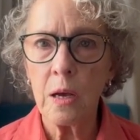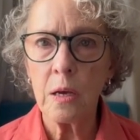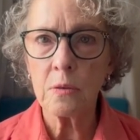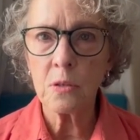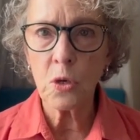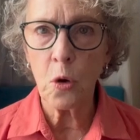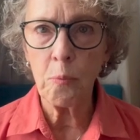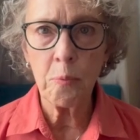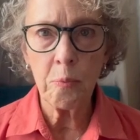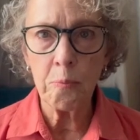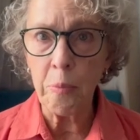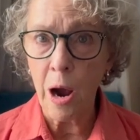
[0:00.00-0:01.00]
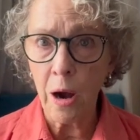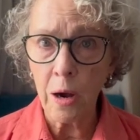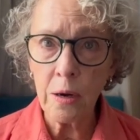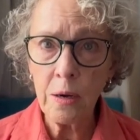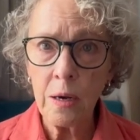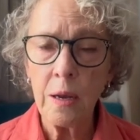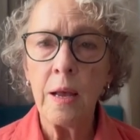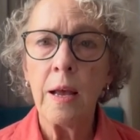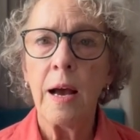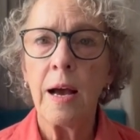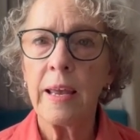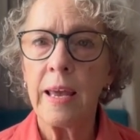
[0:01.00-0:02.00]
soap bar.
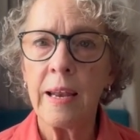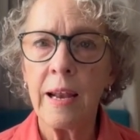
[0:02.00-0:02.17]
Again,